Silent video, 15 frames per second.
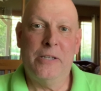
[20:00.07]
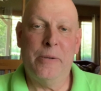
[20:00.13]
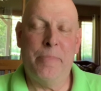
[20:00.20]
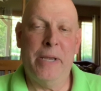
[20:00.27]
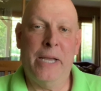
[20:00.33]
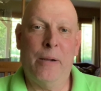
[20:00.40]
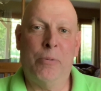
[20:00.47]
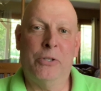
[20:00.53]

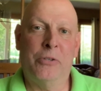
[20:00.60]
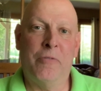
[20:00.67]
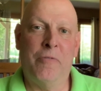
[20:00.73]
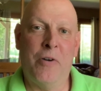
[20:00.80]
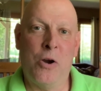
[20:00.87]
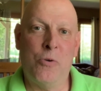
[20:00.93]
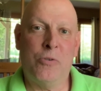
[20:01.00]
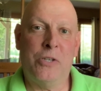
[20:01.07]
be able to
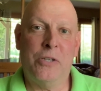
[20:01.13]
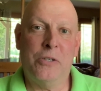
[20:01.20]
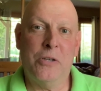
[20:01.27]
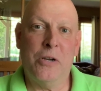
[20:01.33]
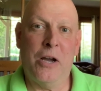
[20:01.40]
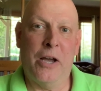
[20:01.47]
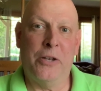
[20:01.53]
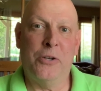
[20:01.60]
vote
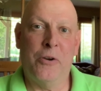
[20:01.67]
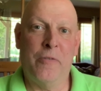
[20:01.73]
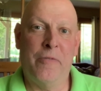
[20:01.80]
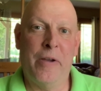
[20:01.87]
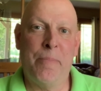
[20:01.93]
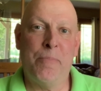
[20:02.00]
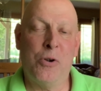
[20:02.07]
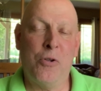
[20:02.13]
on
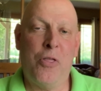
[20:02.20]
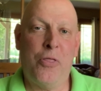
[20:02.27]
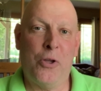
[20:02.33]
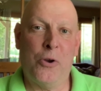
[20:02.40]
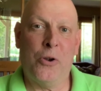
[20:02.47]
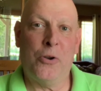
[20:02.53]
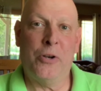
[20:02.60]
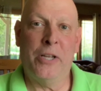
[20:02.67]
November
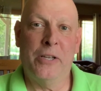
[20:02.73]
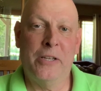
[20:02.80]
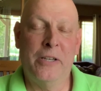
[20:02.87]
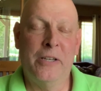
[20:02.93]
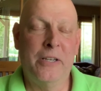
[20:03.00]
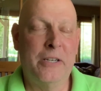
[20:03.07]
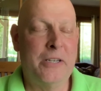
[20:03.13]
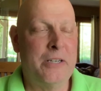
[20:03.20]
3rd
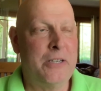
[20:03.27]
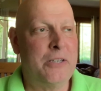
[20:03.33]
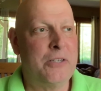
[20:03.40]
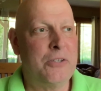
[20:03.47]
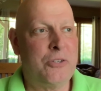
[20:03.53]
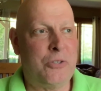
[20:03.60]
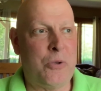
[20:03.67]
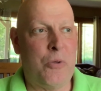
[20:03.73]

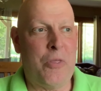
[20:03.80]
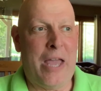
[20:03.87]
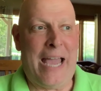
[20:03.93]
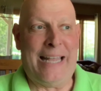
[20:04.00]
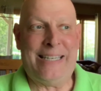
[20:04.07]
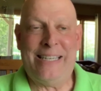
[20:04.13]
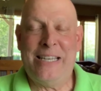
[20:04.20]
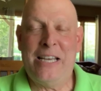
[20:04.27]
so
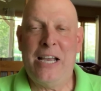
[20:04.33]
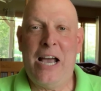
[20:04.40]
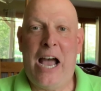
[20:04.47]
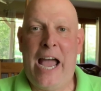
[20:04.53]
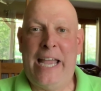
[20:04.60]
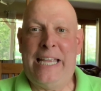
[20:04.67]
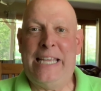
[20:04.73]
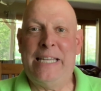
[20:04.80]
that
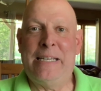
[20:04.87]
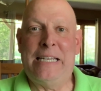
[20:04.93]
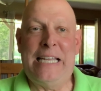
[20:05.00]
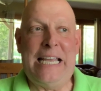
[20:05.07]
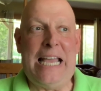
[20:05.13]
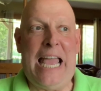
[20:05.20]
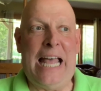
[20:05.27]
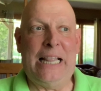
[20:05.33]
I can
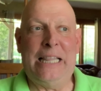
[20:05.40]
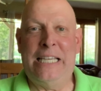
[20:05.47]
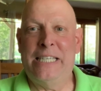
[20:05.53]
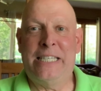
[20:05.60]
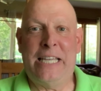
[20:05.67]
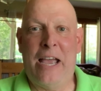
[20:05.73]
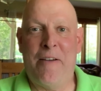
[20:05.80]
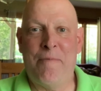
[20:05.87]
at
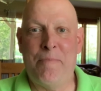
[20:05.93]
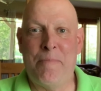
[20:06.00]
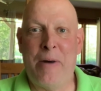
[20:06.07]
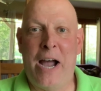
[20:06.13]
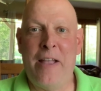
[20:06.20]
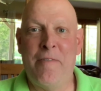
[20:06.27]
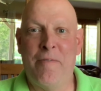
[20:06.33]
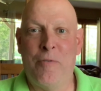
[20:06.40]
least have
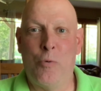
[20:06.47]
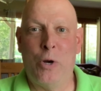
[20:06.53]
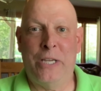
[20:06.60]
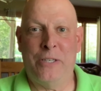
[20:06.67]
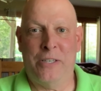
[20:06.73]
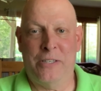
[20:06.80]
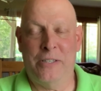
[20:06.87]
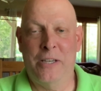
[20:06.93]
my
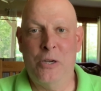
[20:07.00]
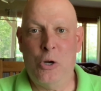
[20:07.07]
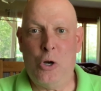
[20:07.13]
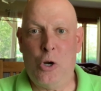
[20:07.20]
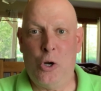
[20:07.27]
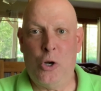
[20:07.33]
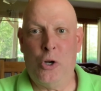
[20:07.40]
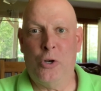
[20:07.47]
voice
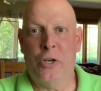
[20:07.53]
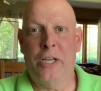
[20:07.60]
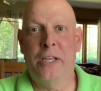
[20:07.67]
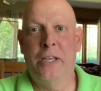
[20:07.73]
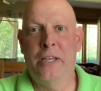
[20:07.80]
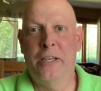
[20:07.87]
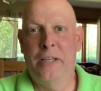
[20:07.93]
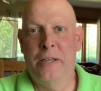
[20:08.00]
heard
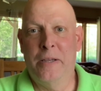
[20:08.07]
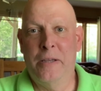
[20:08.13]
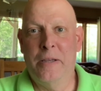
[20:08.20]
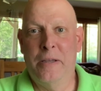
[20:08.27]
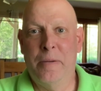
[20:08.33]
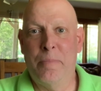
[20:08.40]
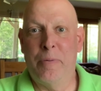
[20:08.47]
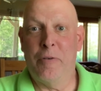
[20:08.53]

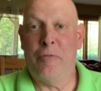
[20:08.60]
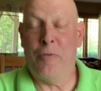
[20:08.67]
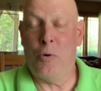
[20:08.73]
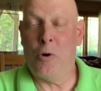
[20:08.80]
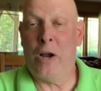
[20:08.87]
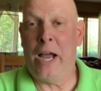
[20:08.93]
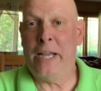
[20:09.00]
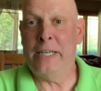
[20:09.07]

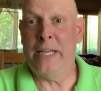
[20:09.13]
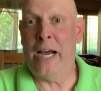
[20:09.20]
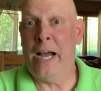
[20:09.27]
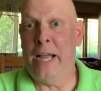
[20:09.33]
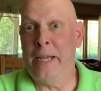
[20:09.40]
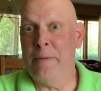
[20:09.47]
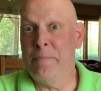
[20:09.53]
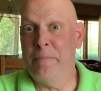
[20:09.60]
before I die.